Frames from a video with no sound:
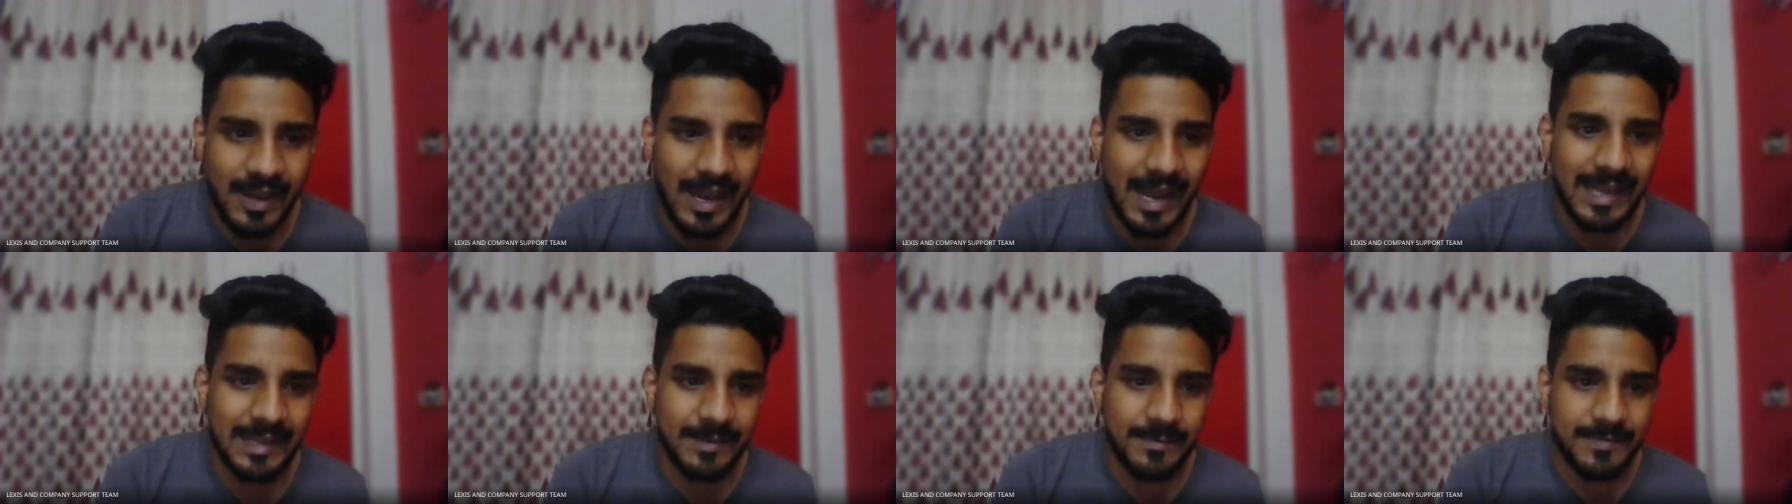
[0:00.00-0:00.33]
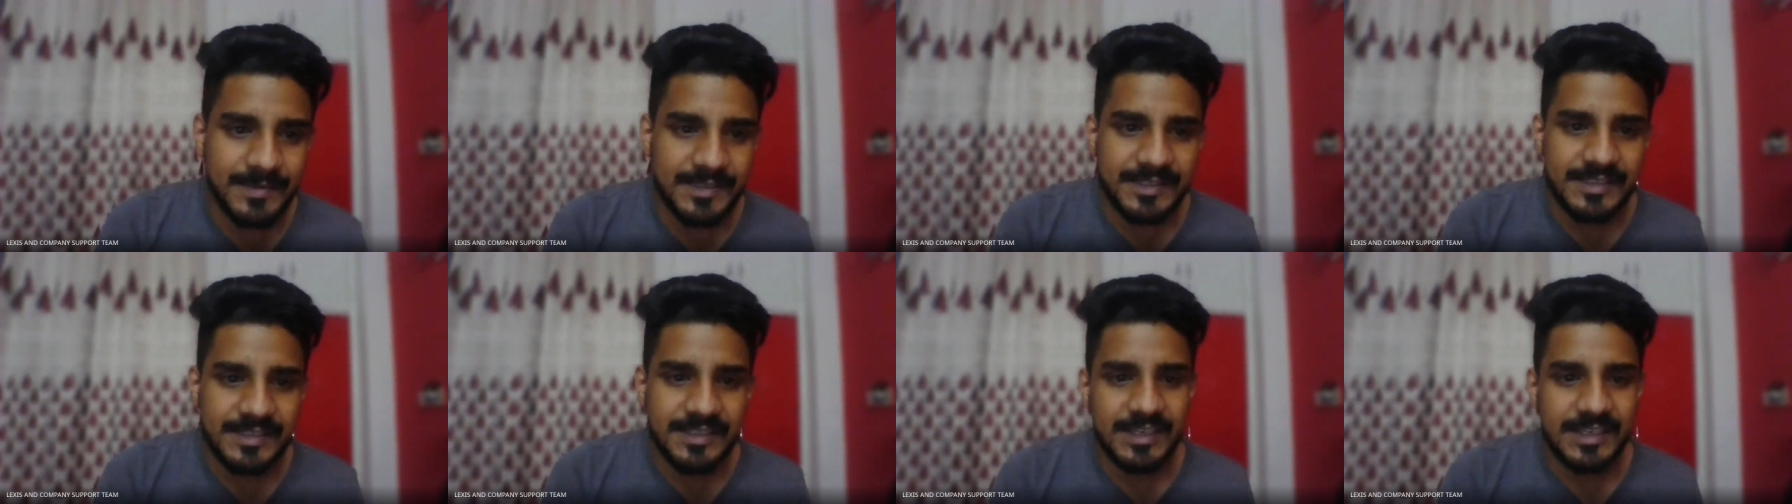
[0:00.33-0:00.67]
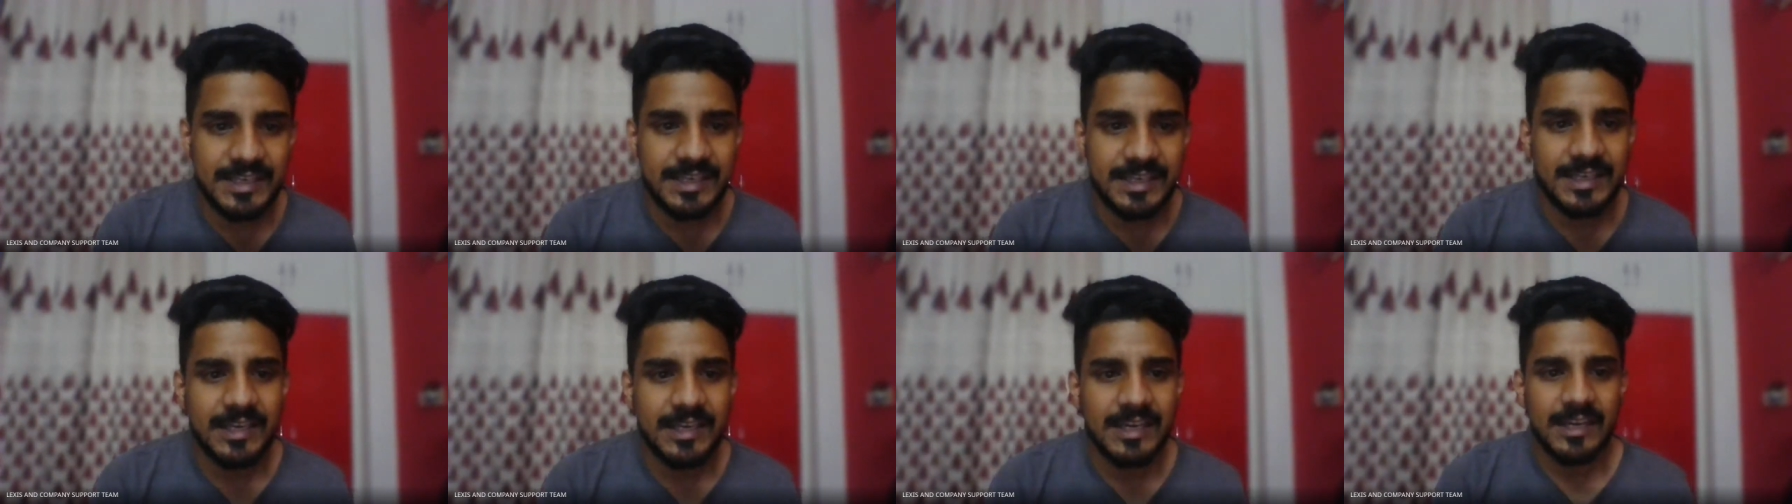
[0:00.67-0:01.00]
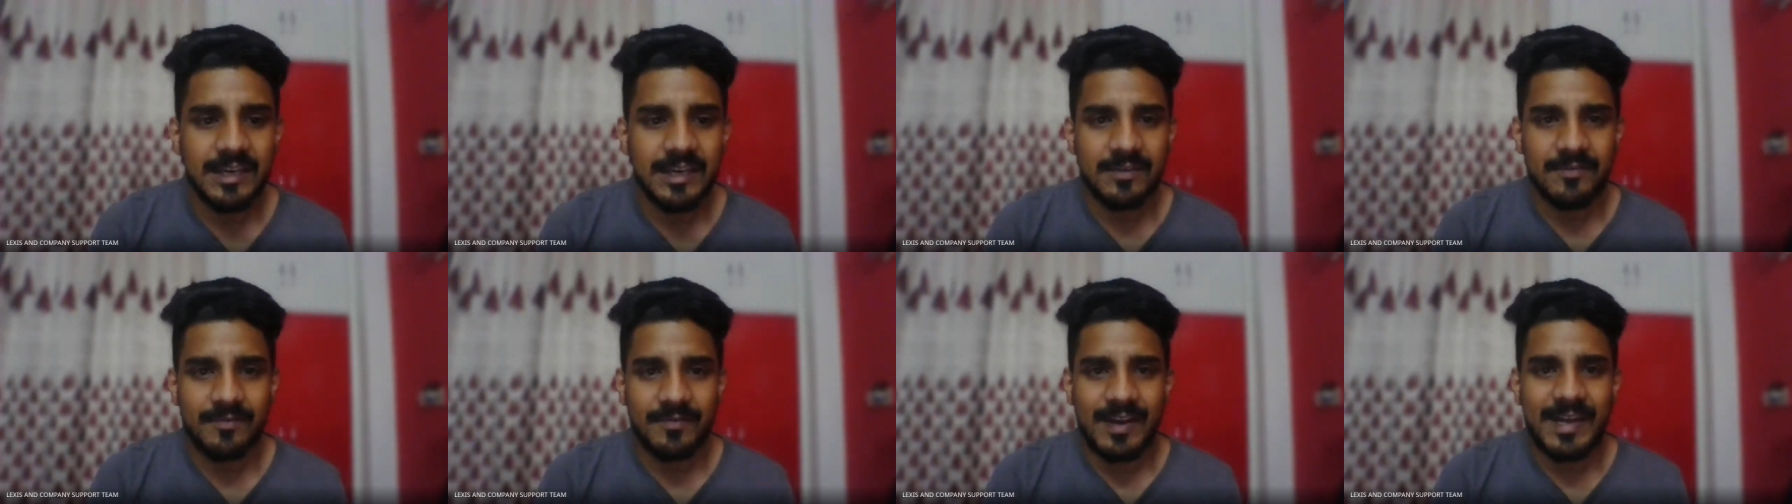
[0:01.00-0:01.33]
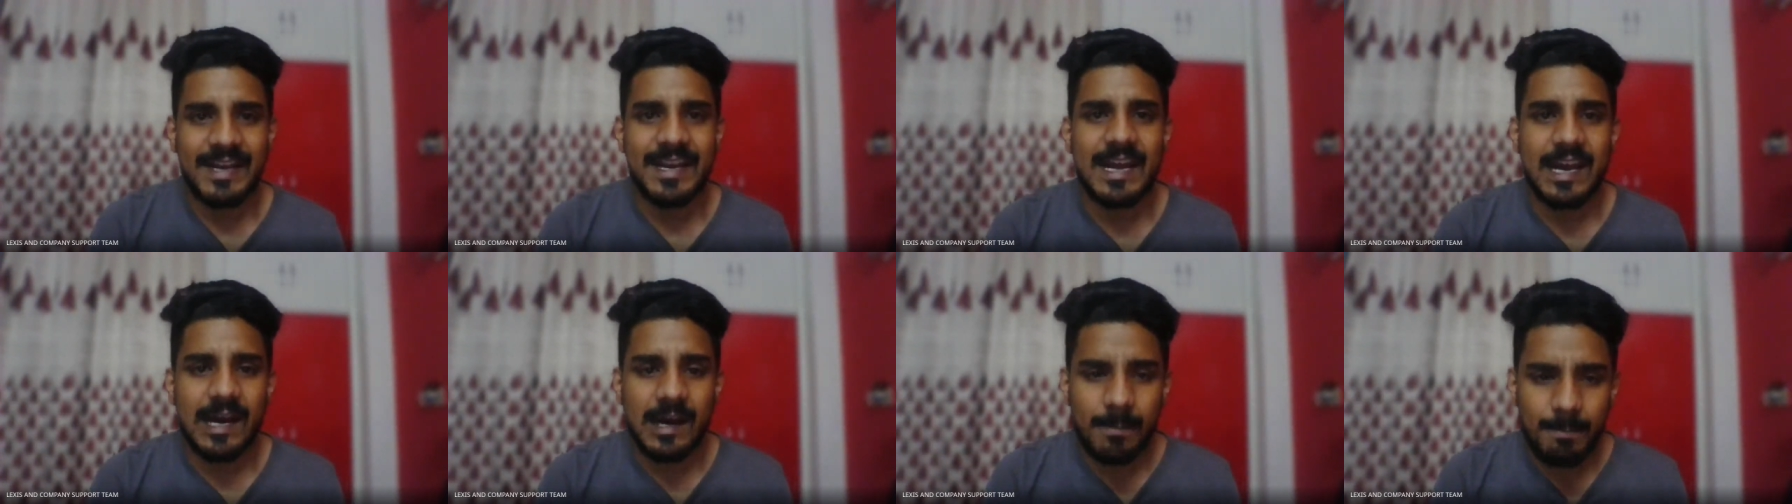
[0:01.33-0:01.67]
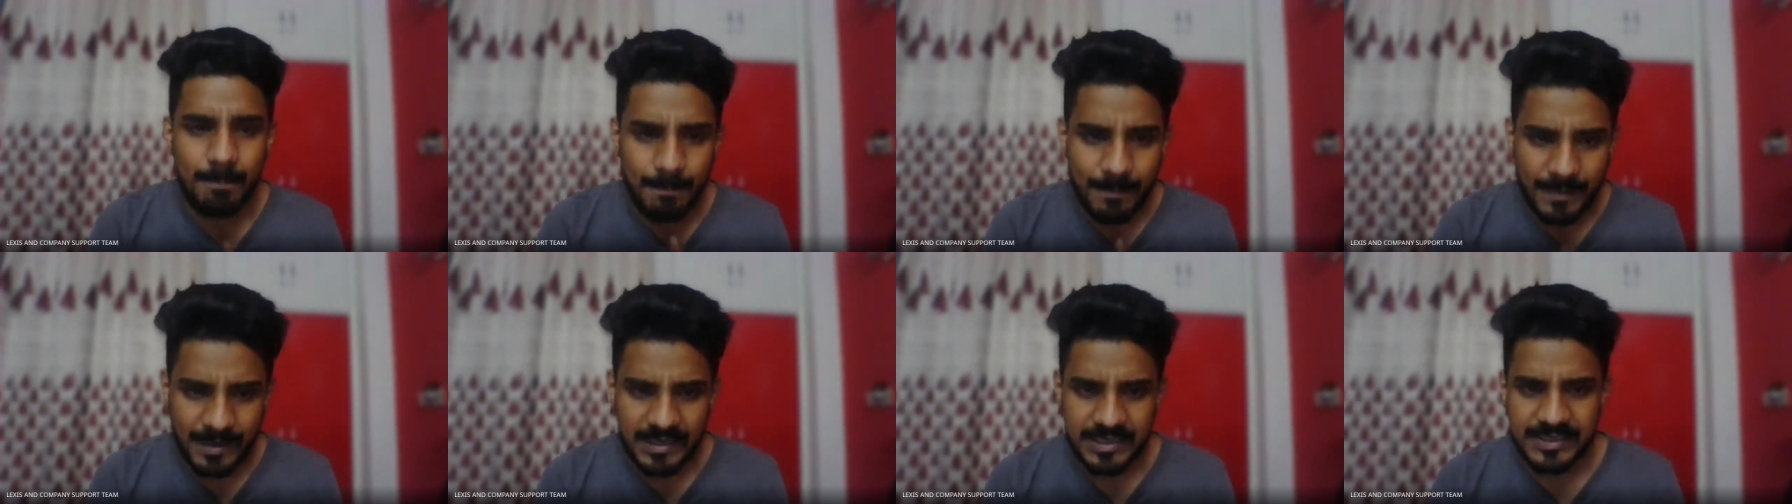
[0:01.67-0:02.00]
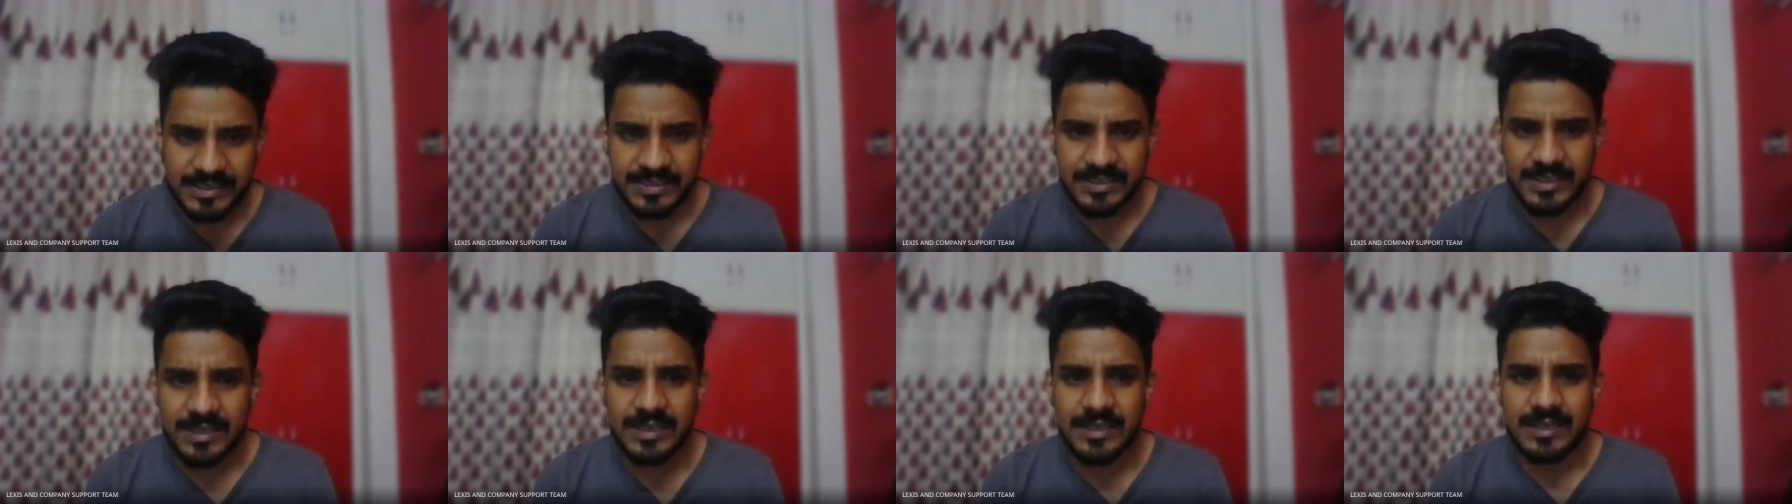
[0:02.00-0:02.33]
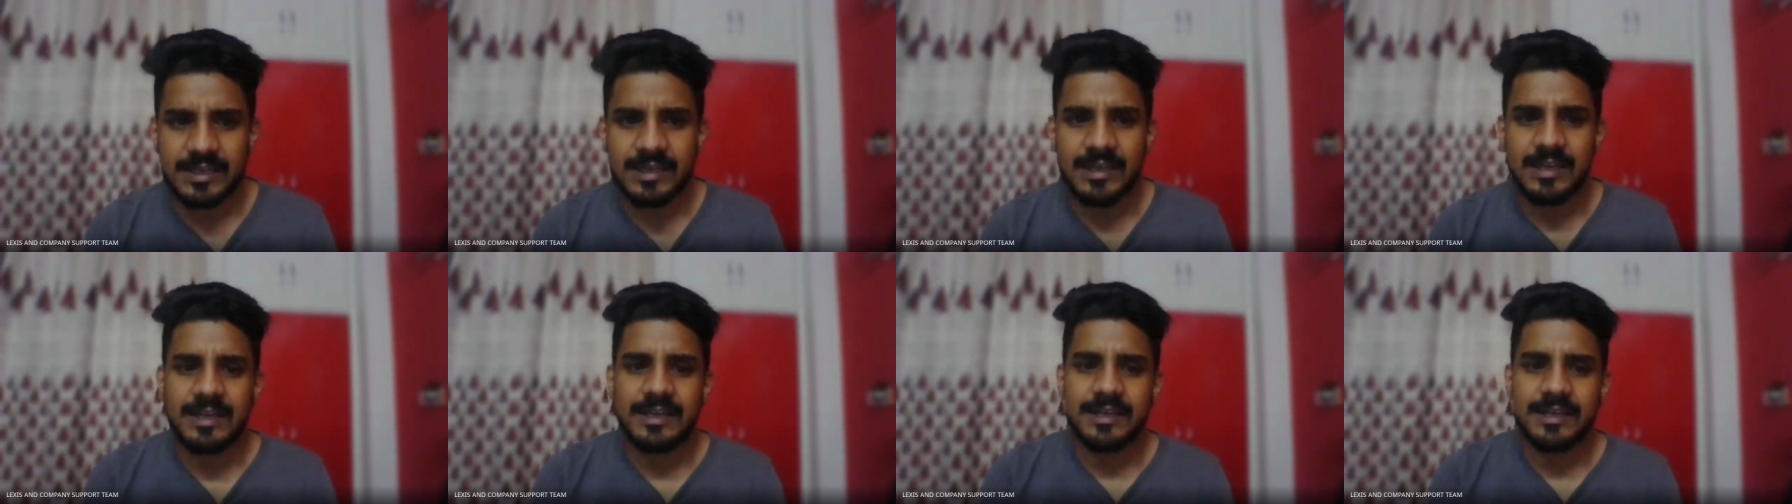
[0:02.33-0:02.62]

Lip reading: IPC, when a person